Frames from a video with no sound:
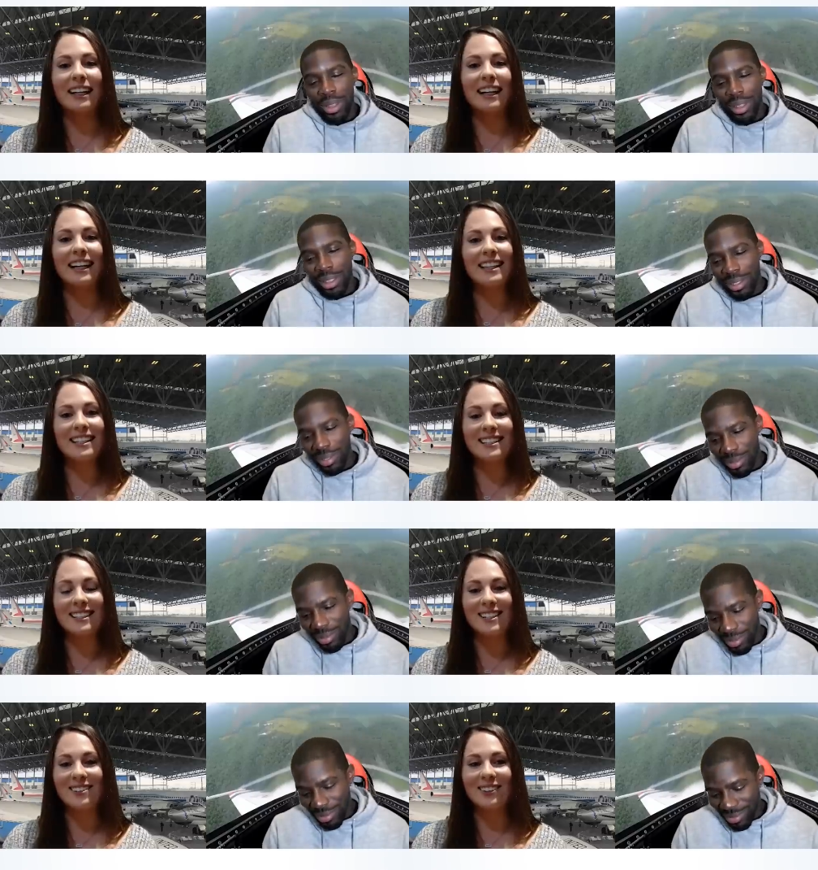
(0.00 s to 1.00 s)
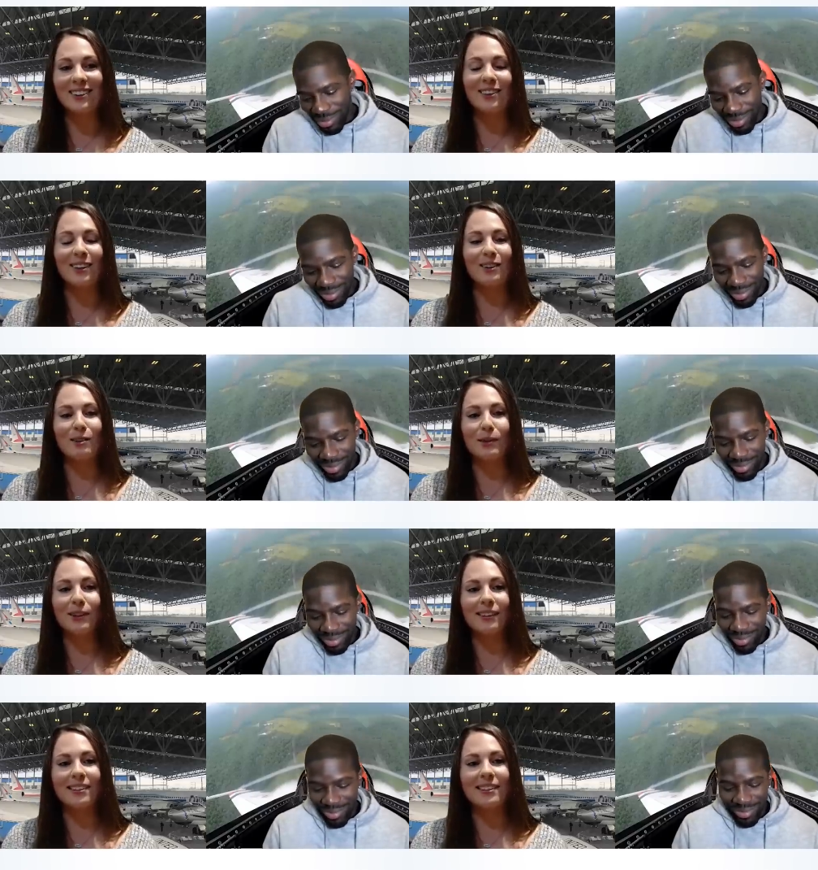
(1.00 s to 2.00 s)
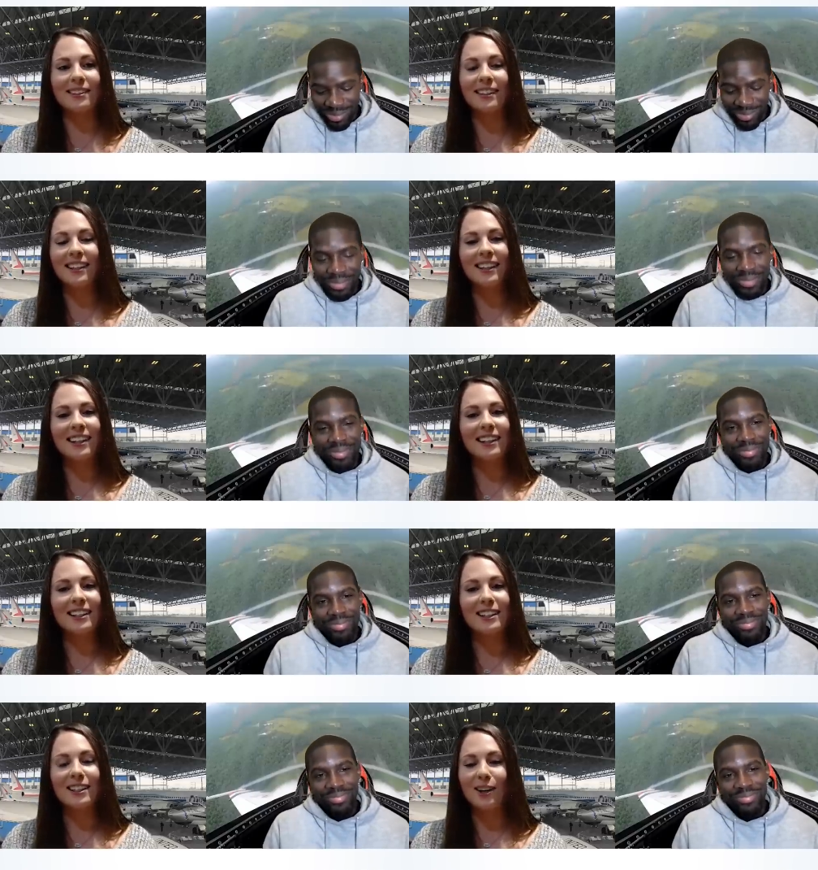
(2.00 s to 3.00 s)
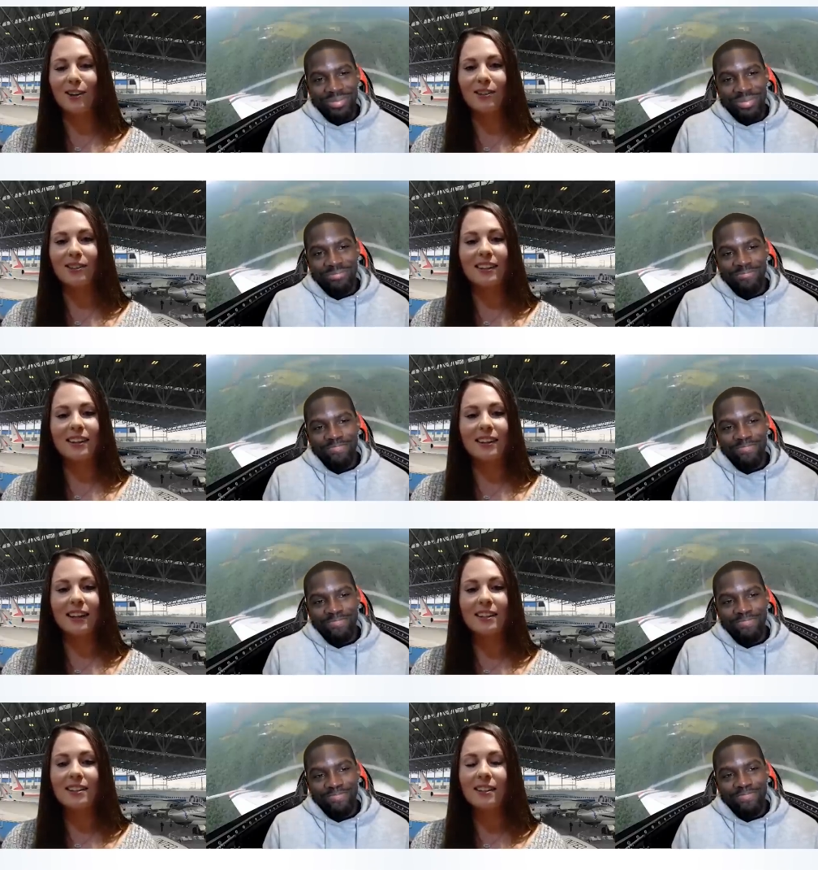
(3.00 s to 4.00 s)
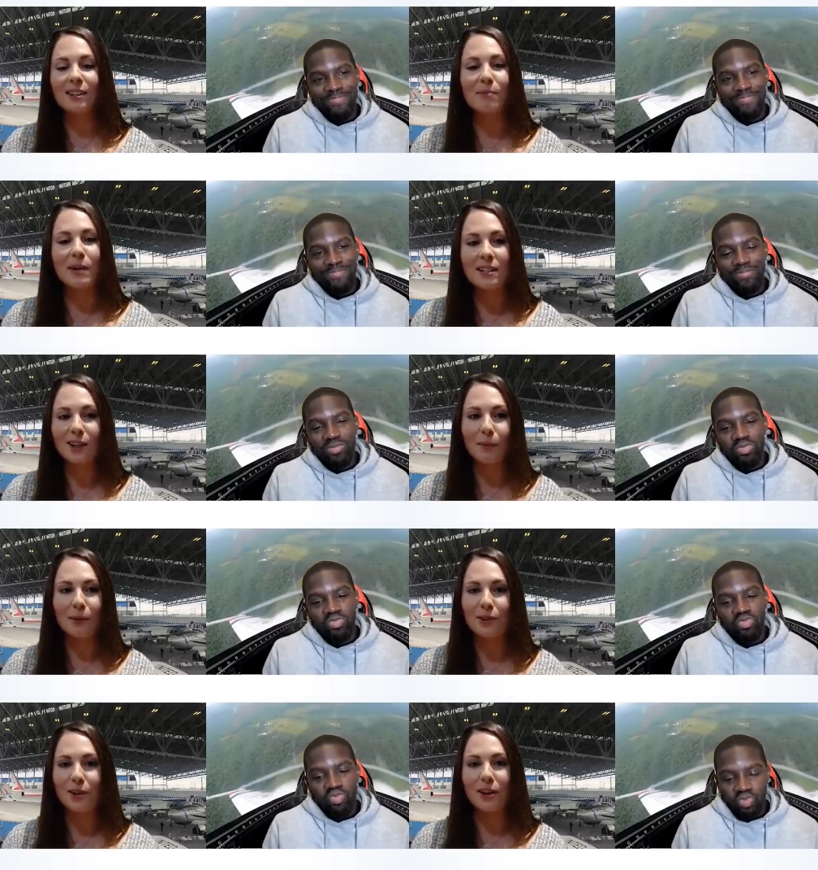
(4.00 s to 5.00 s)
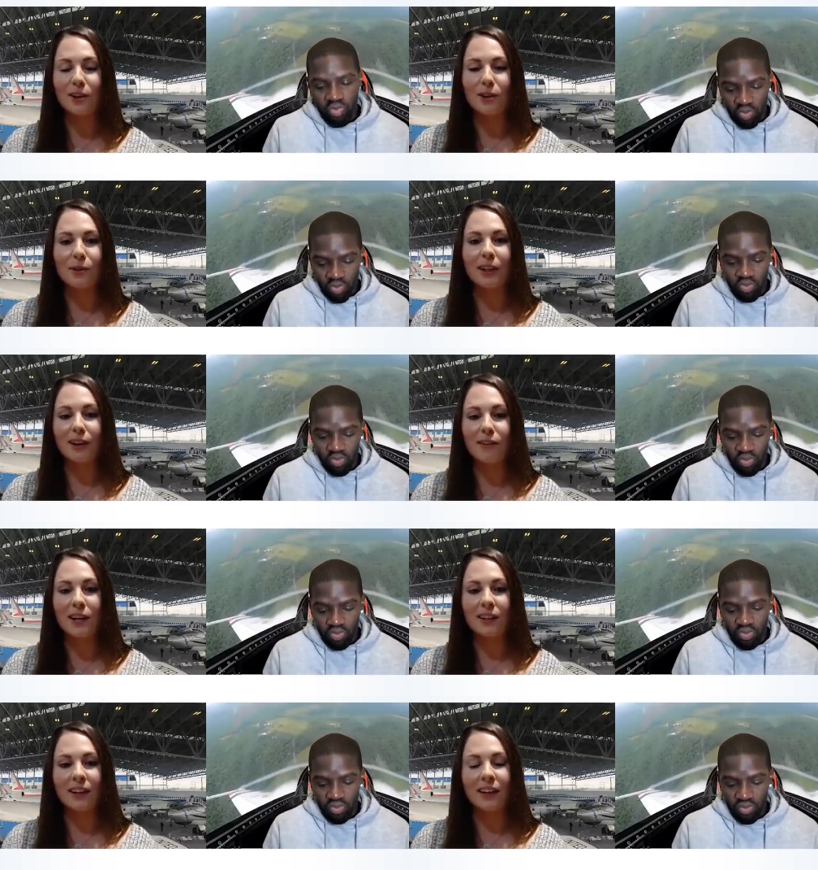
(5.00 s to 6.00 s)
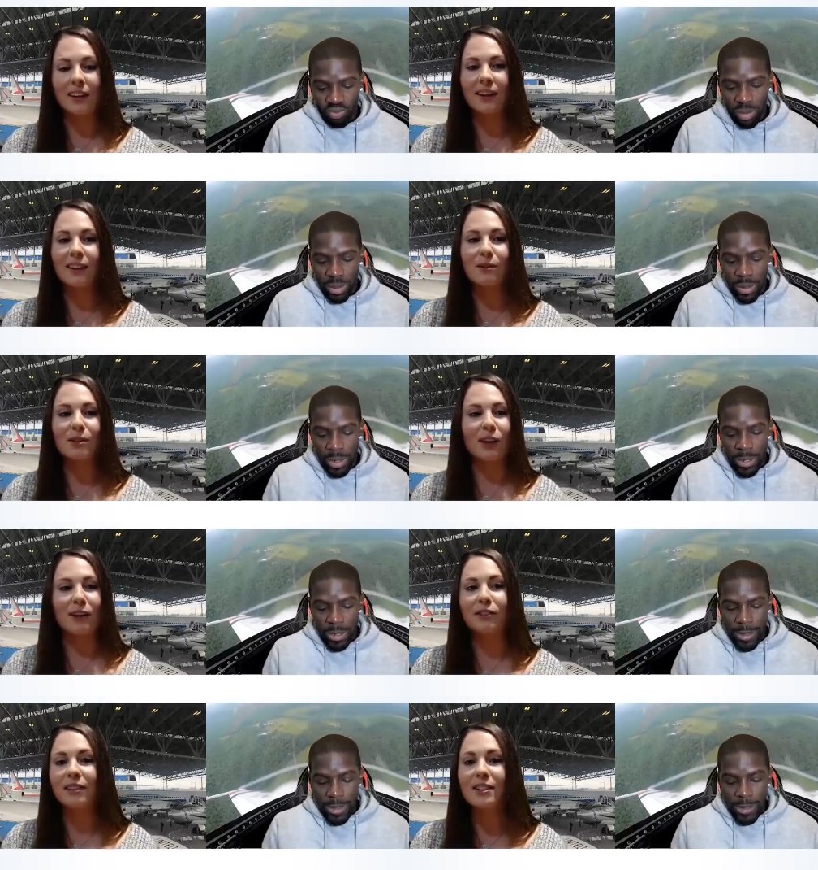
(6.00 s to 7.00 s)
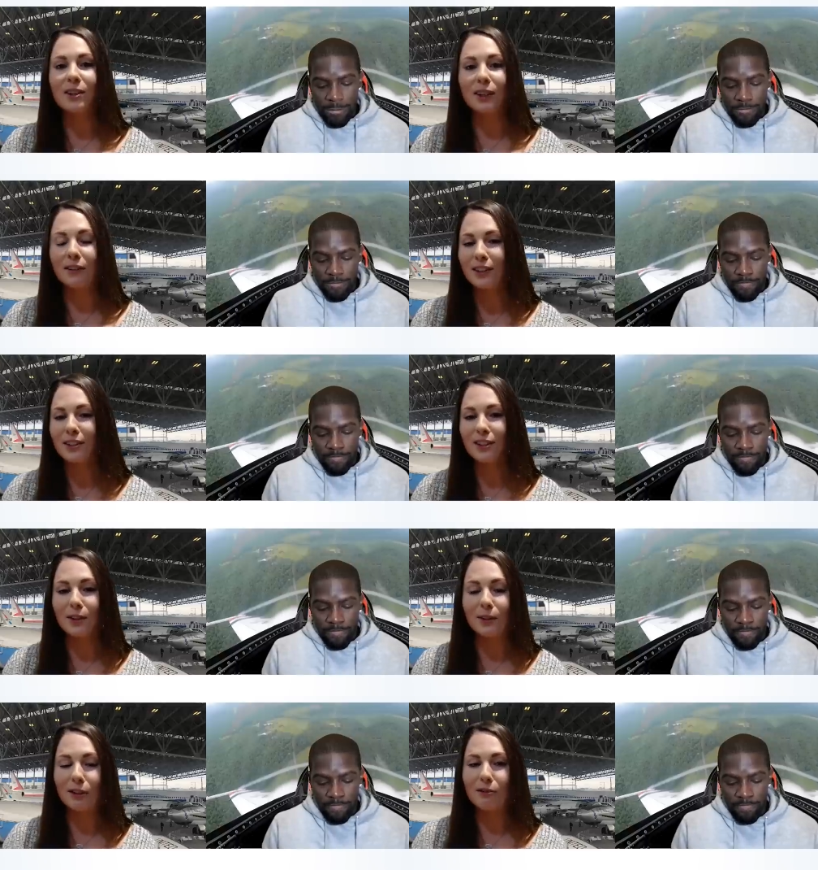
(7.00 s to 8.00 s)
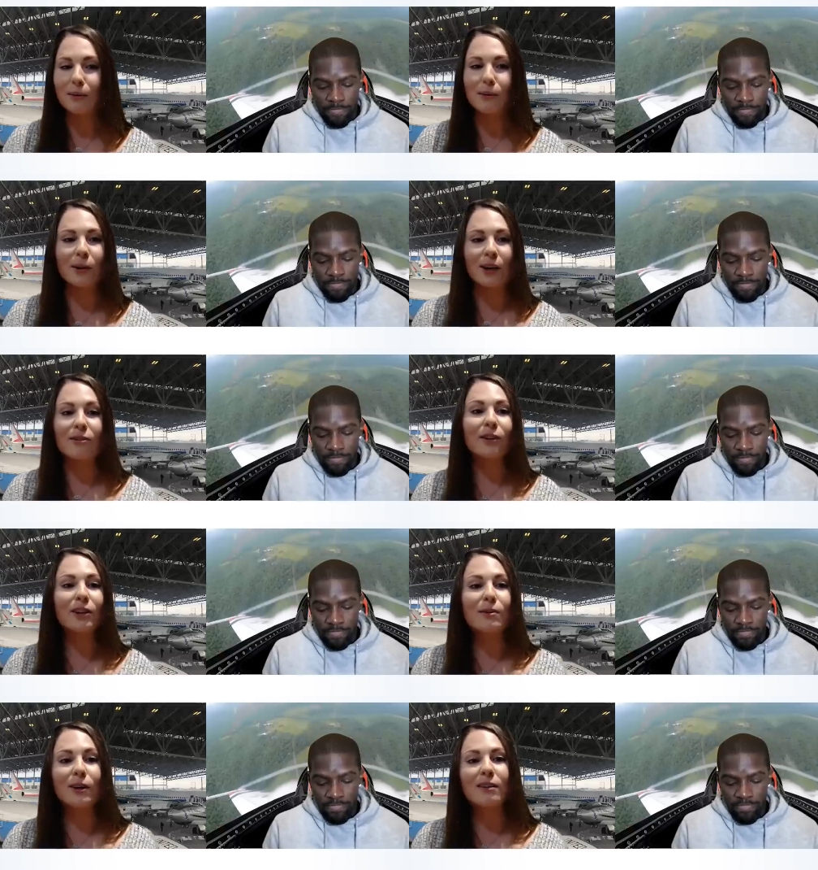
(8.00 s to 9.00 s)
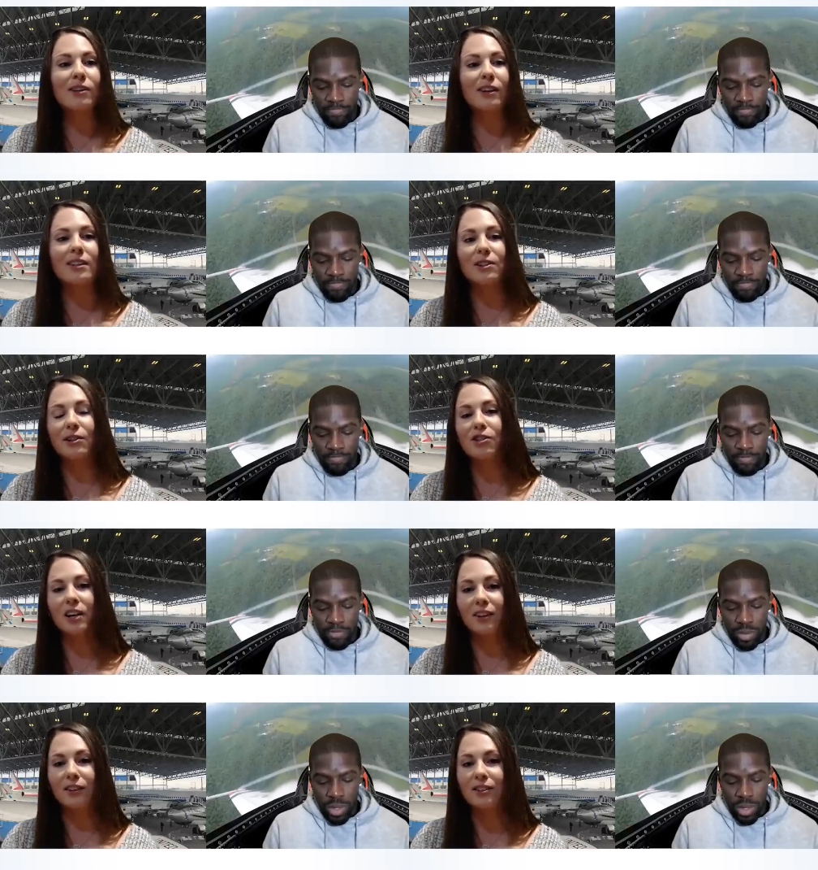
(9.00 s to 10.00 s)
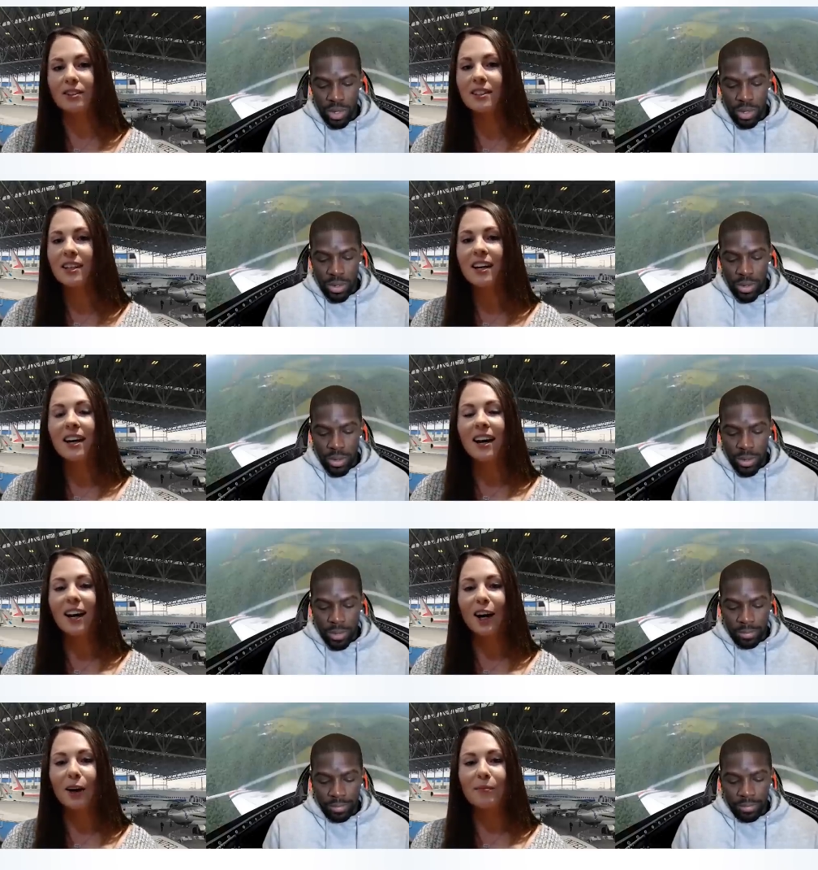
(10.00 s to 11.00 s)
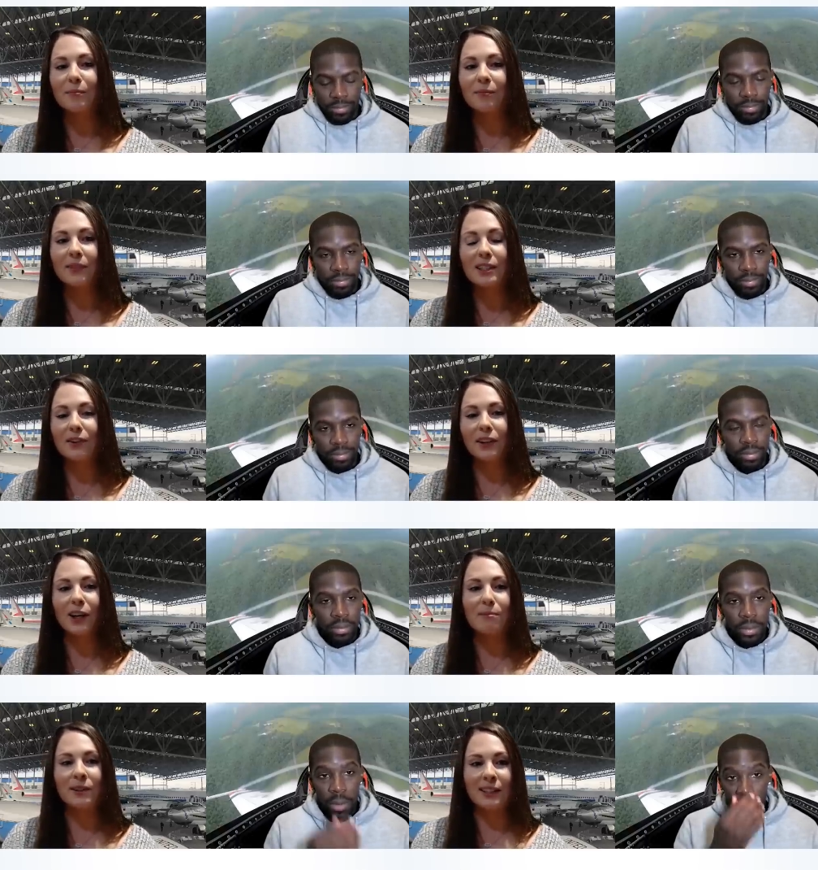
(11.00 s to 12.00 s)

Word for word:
Speaker 1: in the seat with the Thunderbirds. You know, that's an amazing opportunity that you were given. And I think it was rightfully so given to you. You promote it really well across your channels. Um, it's a very humbling